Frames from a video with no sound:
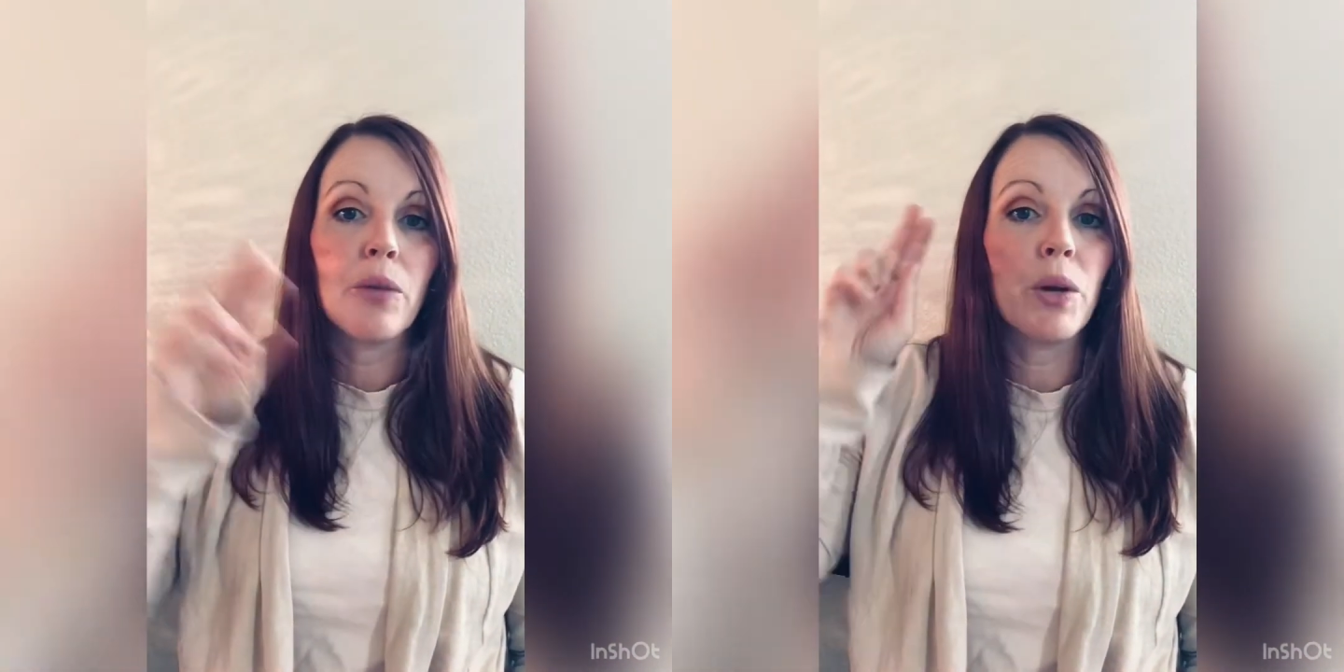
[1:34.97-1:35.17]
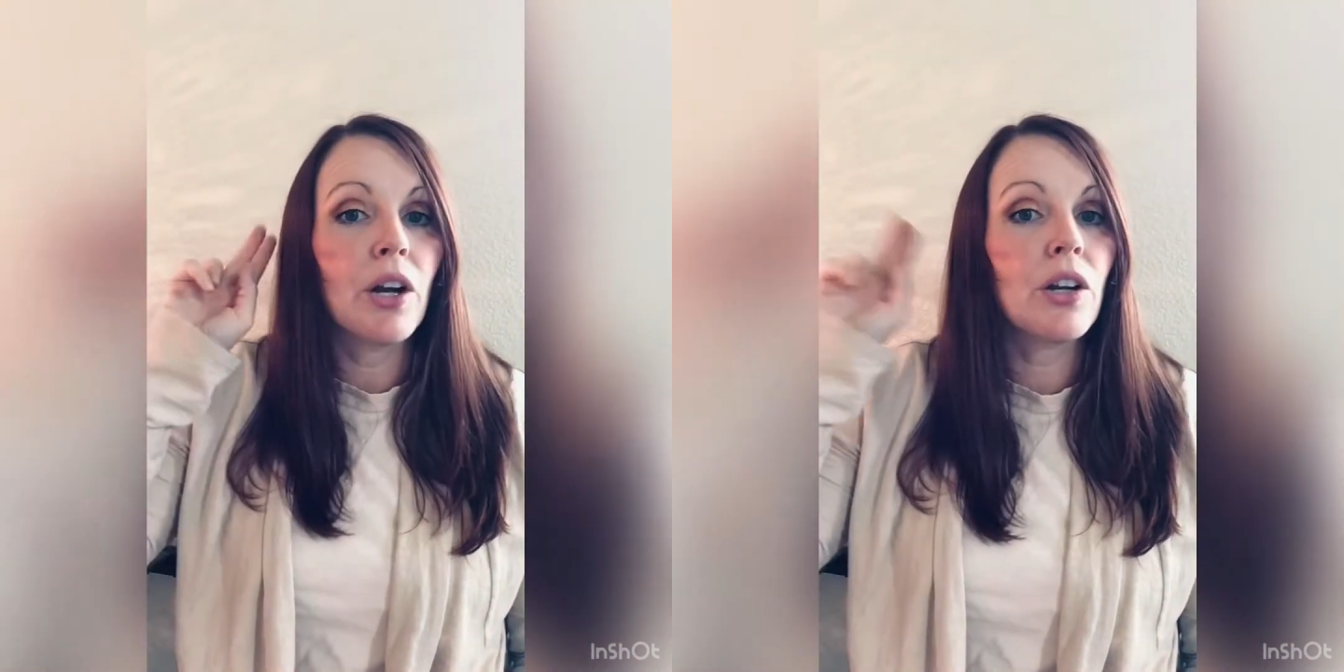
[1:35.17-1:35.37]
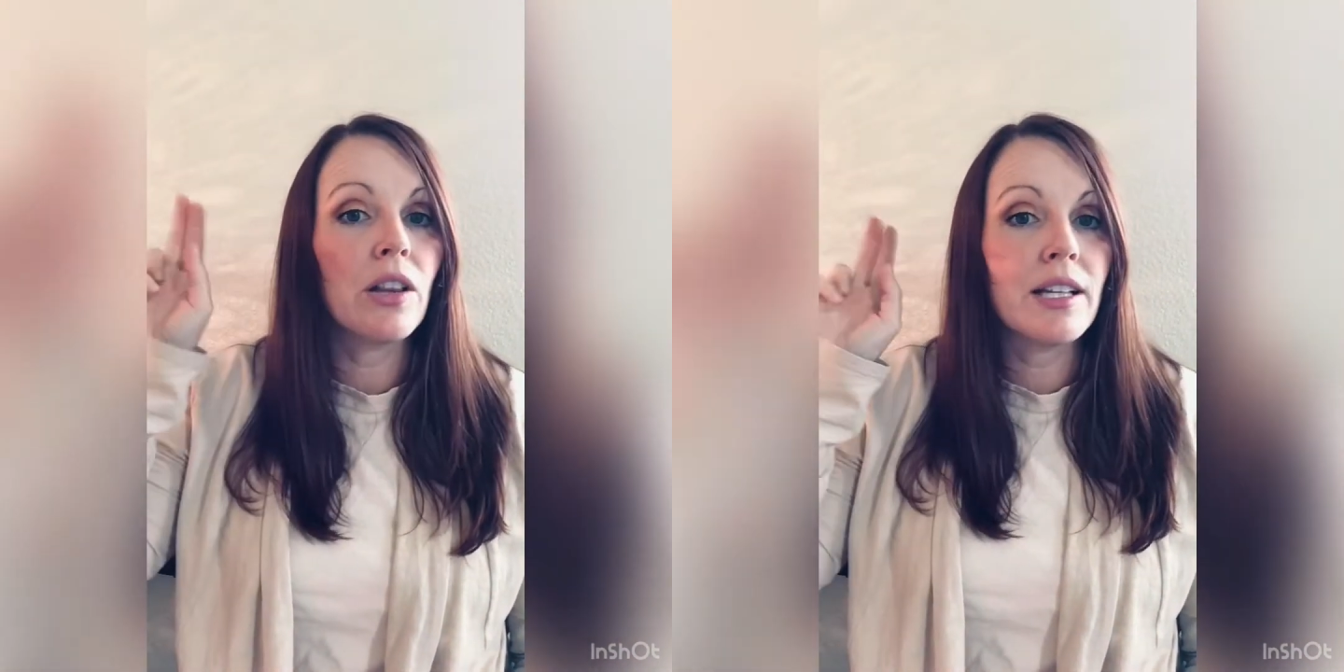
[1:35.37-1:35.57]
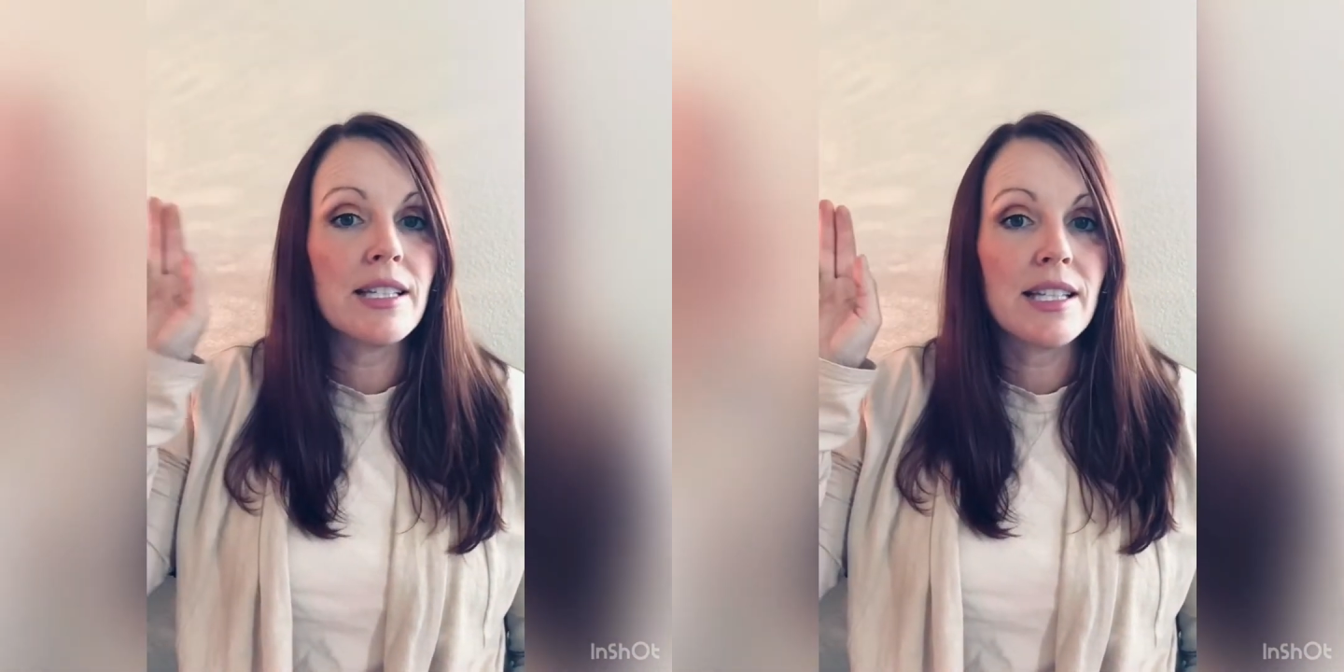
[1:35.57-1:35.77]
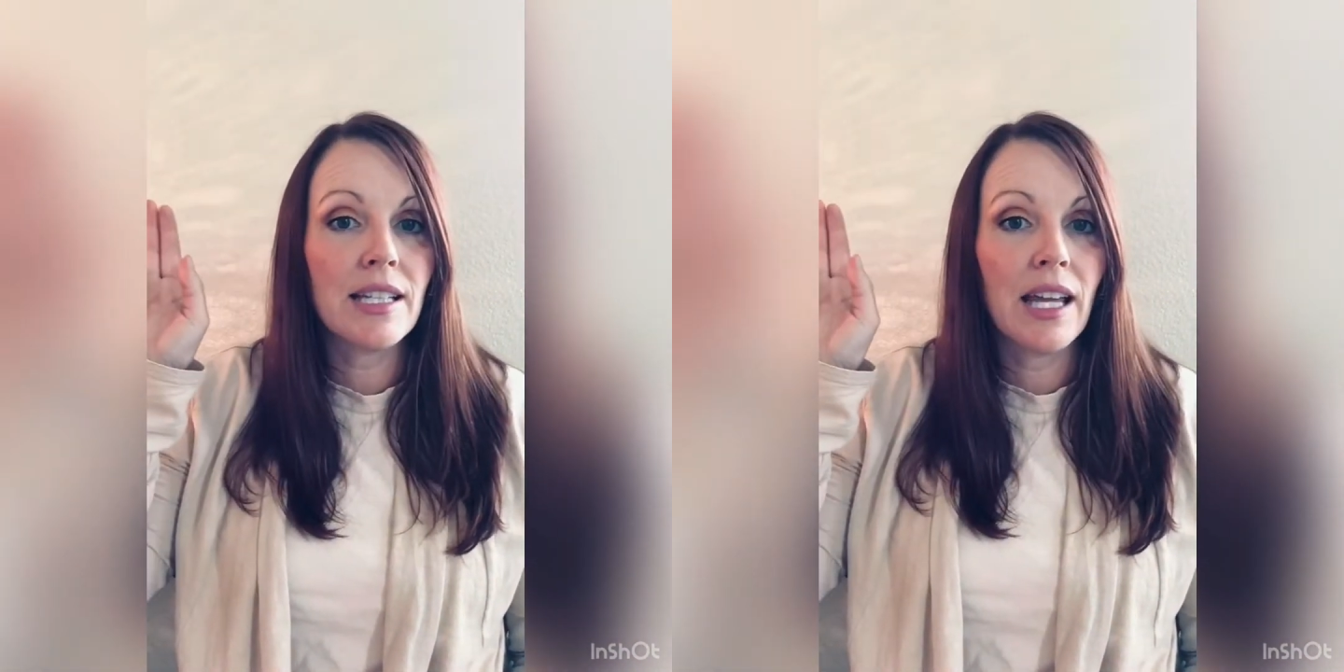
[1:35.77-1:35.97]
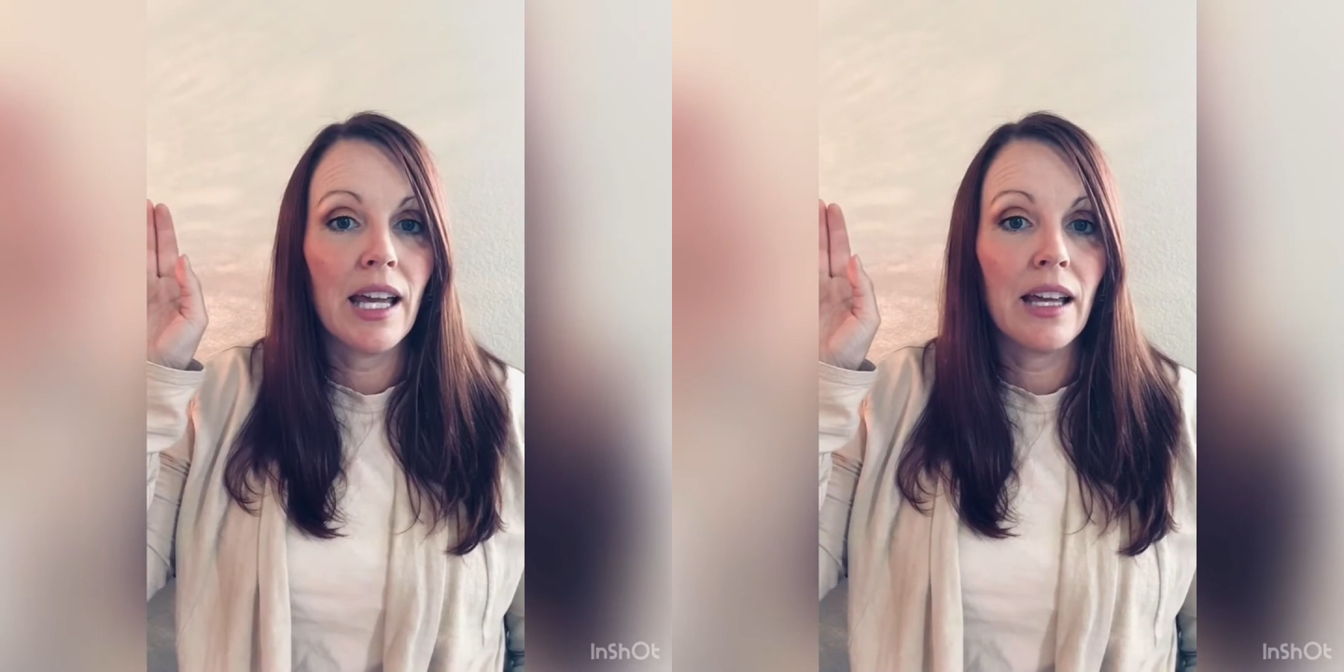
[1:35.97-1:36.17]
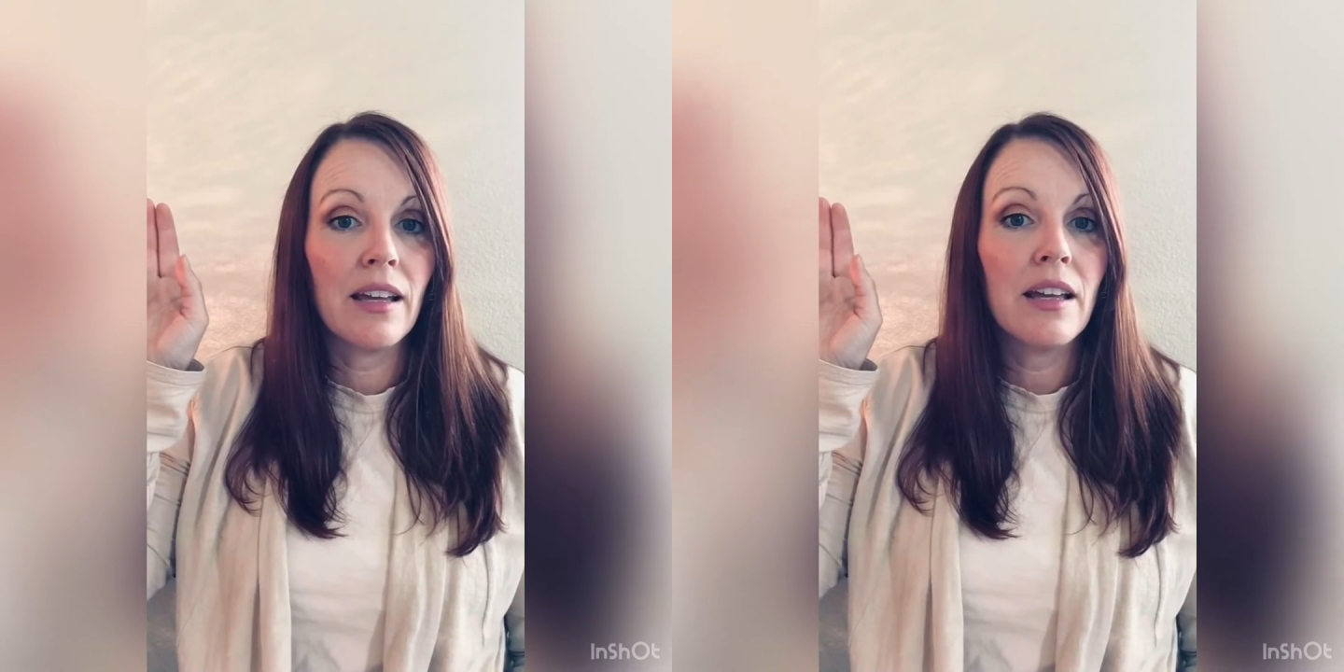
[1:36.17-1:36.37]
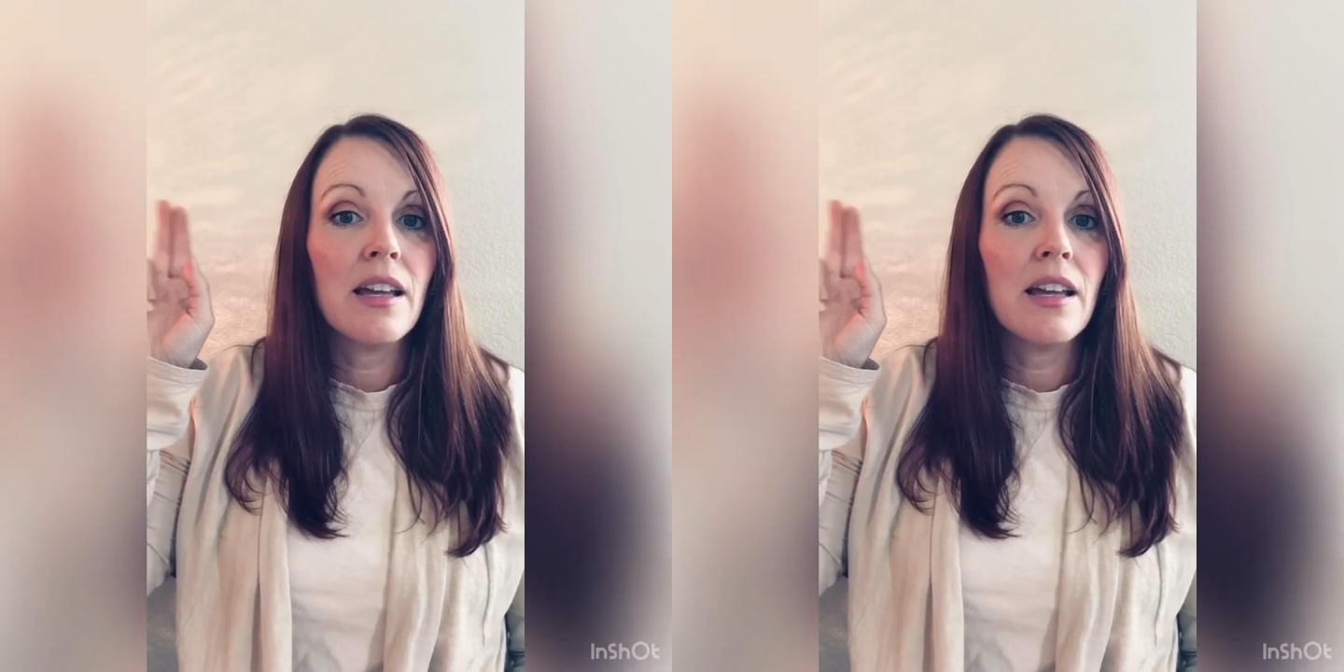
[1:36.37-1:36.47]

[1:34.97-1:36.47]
We are listening